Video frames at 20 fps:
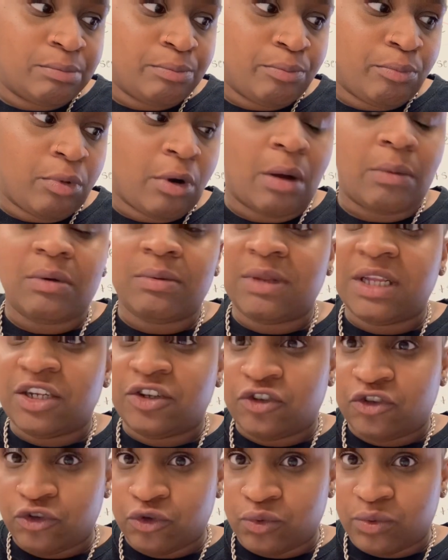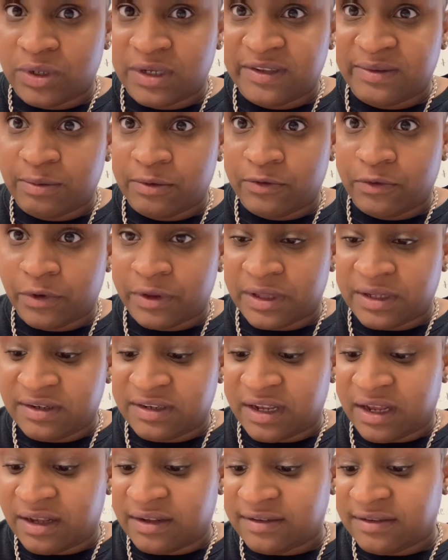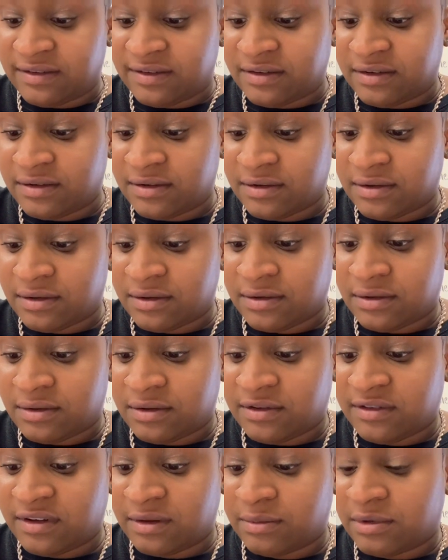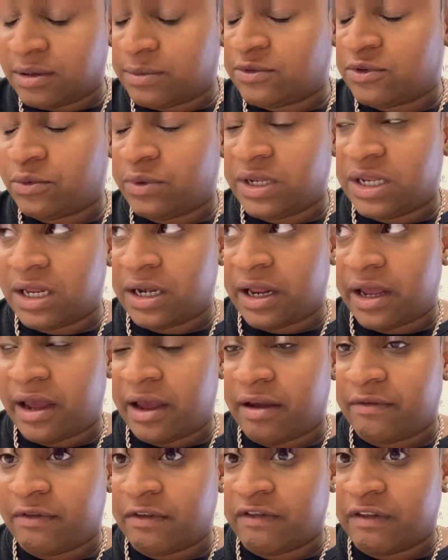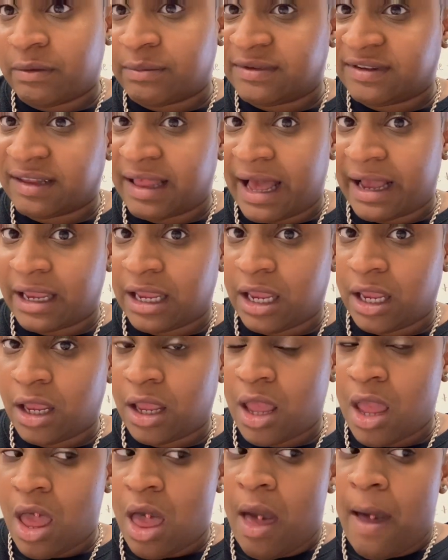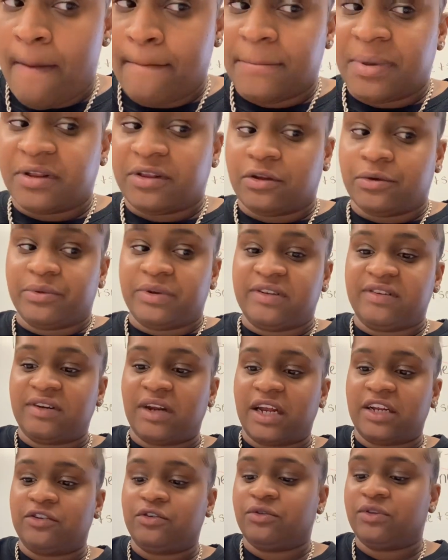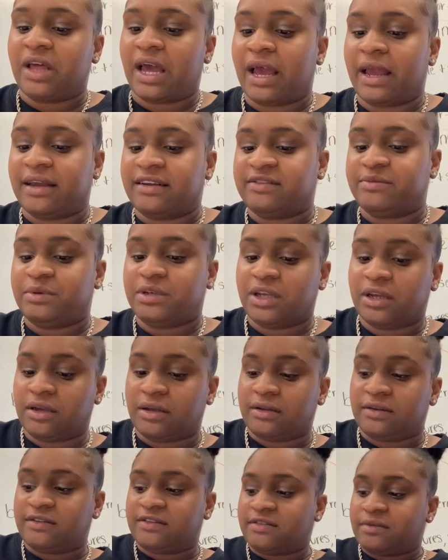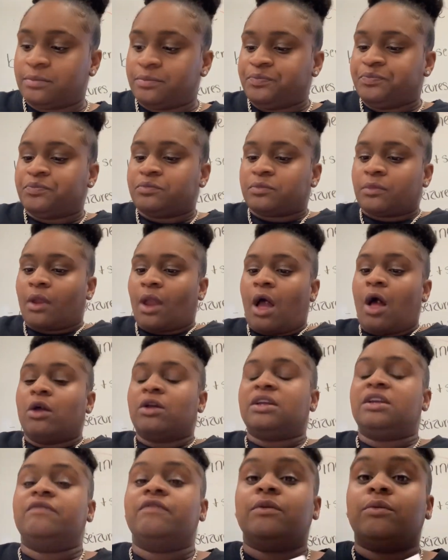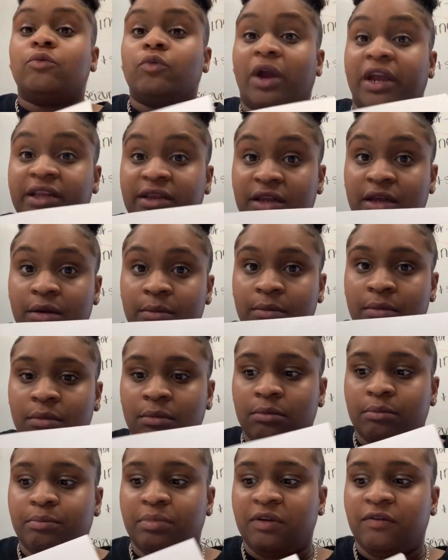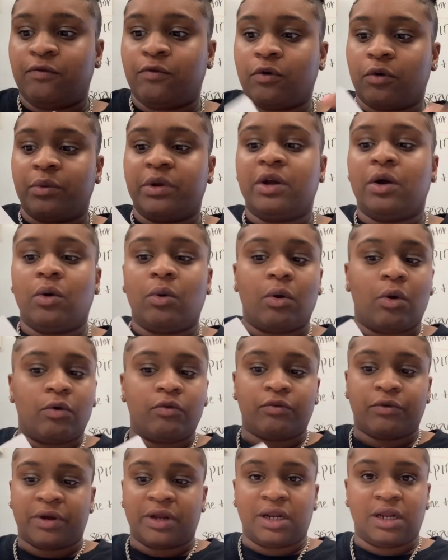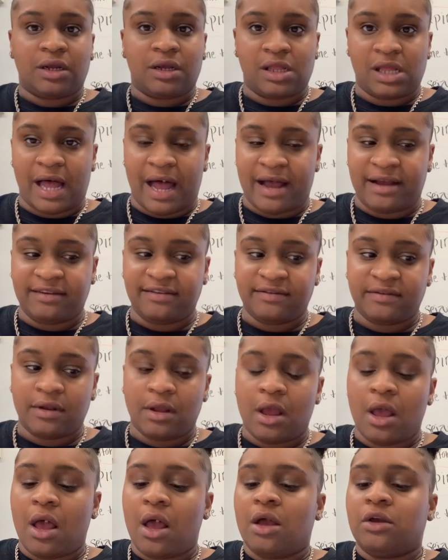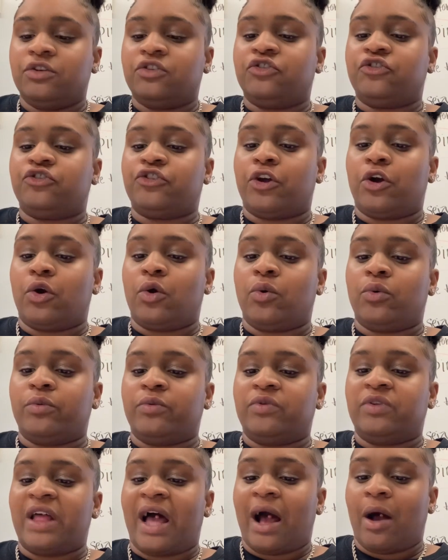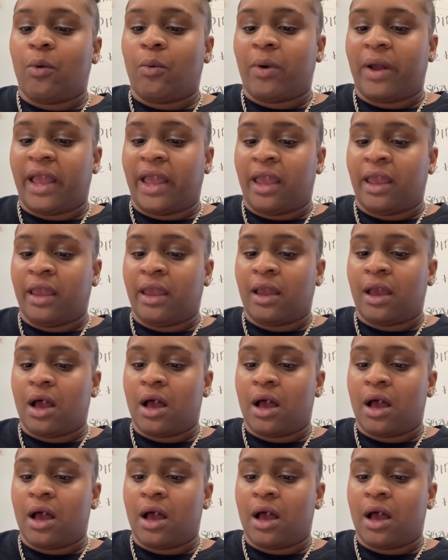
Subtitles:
probably 2 weeks before the test, sometimes a week and a half if I'm slacking. But the reason I do that is because I'll even write them before we go over it in class. So that way,